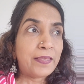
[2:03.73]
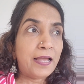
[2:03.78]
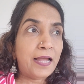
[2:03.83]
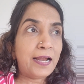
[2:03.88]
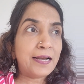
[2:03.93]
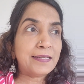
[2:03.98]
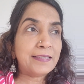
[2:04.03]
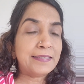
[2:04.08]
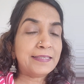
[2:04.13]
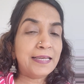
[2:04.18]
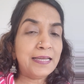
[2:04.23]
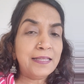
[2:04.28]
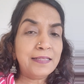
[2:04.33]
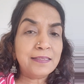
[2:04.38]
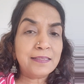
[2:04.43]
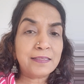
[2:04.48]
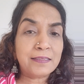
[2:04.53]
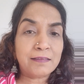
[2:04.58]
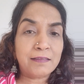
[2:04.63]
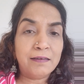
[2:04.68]
And
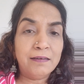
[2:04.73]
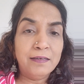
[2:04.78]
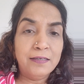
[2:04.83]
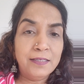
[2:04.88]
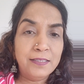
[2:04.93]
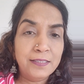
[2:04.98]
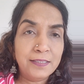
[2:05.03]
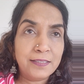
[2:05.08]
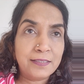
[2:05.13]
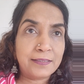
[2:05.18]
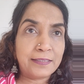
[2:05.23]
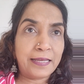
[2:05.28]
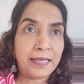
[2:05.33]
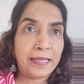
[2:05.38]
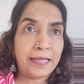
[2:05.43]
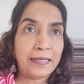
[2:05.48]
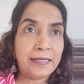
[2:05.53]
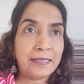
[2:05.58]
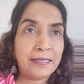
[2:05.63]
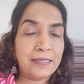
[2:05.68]
then third
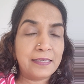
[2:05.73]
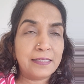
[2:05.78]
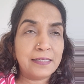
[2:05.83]
thing